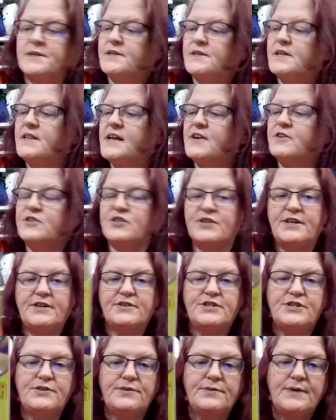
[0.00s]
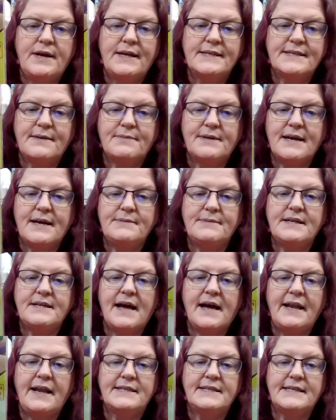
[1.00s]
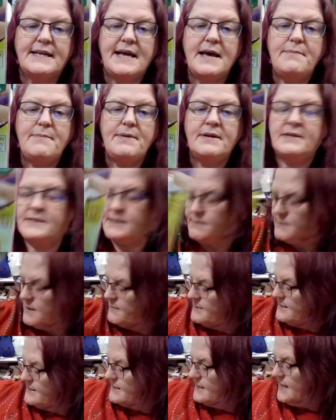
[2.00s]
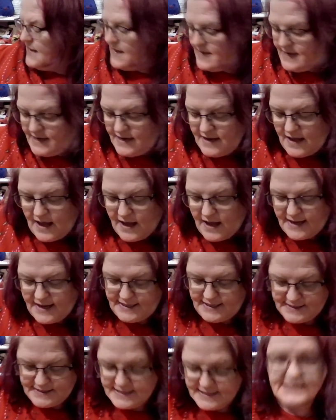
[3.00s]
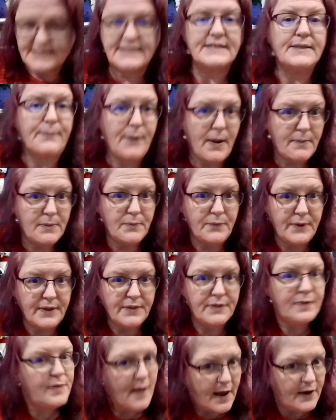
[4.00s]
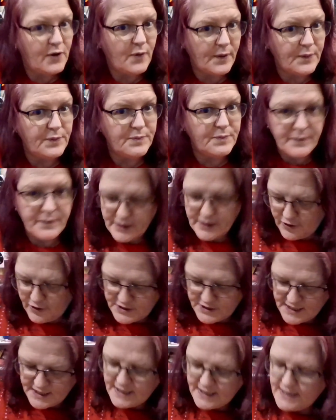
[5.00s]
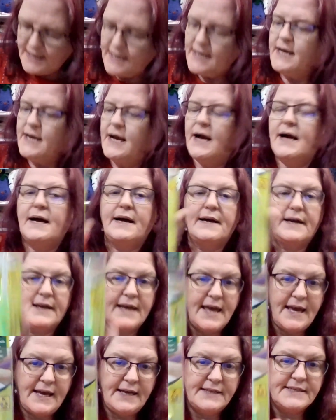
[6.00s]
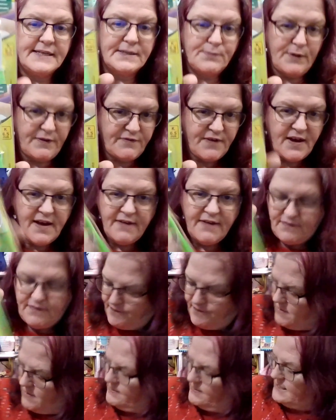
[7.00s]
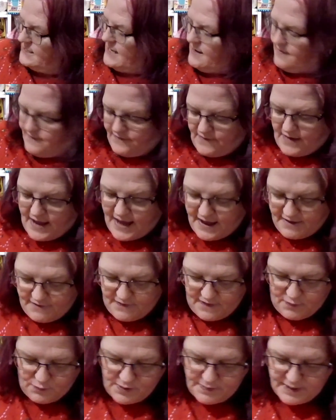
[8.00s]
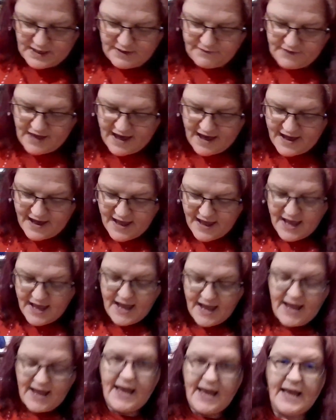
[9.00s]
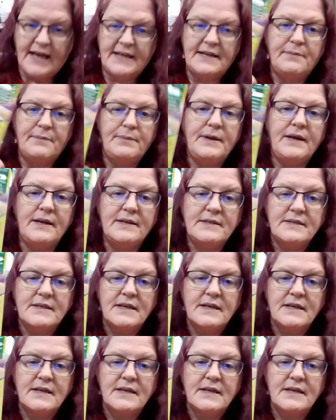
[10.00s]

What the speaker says: The letters are here too. Sometimes a 9 is an M and sometimes it's an N. This is the problem with not going with millimeters. A K 6.5, obviously I have a repeat of that, and a P